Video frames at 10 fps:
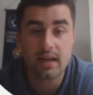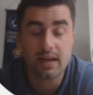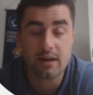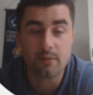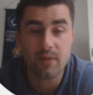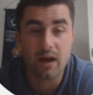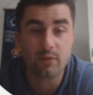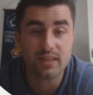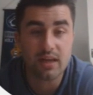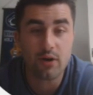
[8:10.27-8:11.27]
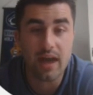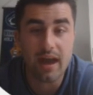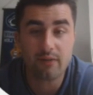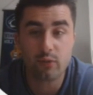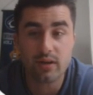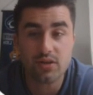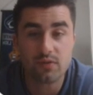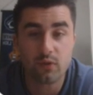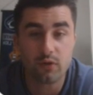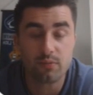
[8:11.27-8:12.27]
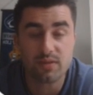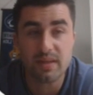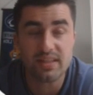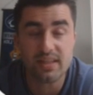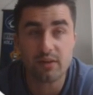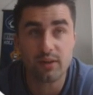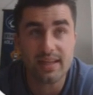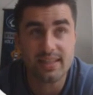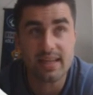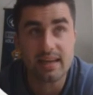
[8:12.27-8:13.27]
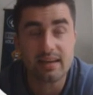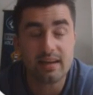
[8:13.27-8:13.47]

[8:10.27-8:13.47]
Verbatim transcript: you know, I would say on average for spaces that are less than